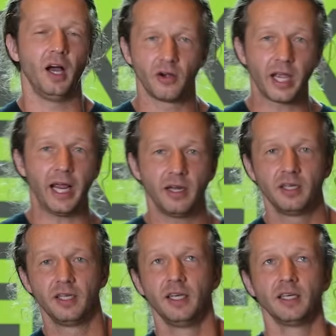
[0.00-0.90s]
Okay,
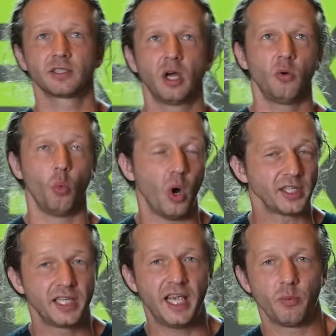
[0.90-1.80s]
so
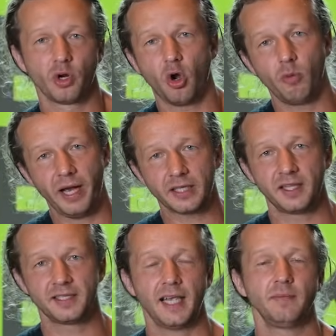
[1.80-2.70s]
once again, we're going back
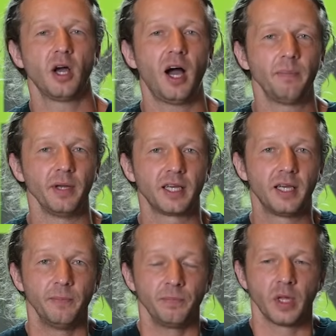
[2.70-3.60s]
to the same
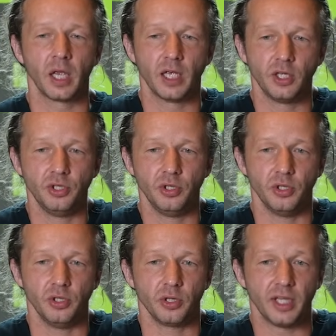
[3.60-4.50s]
topic.
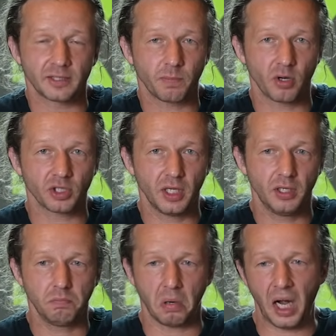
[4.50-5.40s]
This
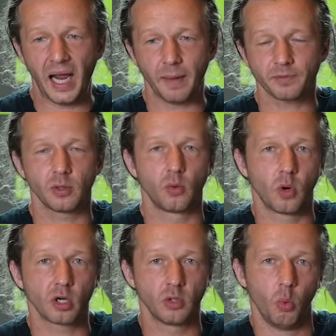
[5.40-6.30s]
person perhaps
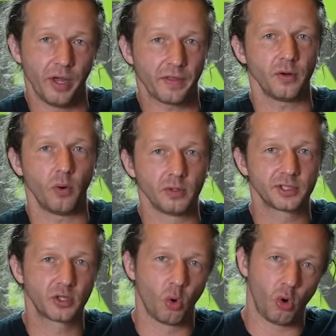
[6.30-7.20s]
worked with an
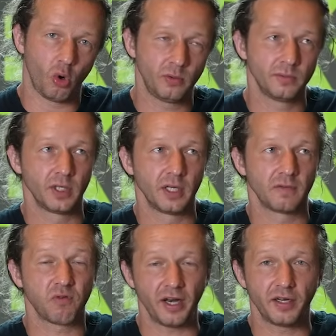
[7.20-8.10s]
old-school
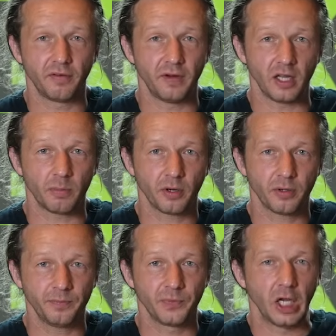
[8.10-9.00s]
front-end
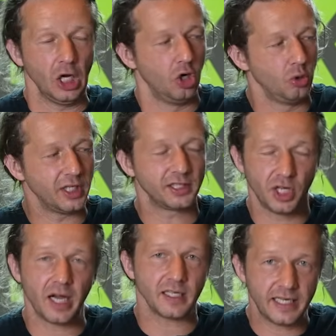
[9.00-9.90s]
developer who
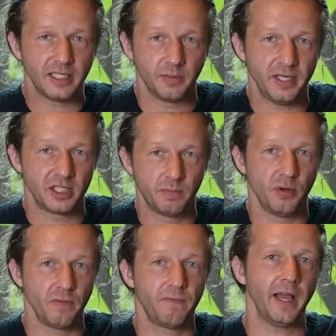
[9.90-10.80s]
does not need to be
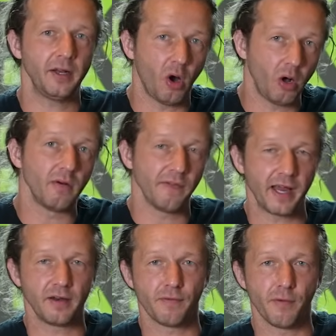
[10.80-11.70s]
spoon-fed all
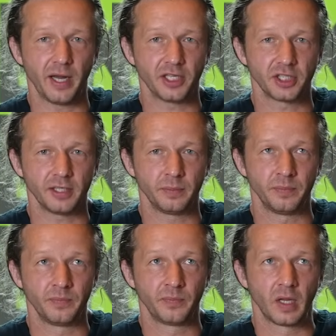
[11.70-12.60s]
that information.
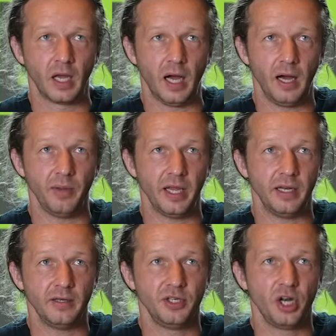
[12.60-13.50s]
Um,
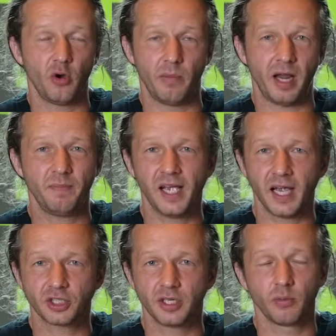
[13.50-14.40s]
and you know, it might be
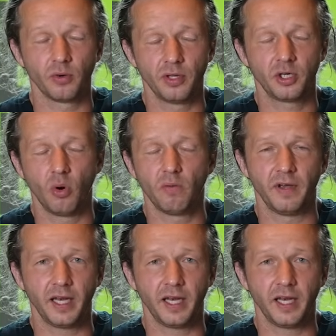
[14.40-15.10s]
actually a really cool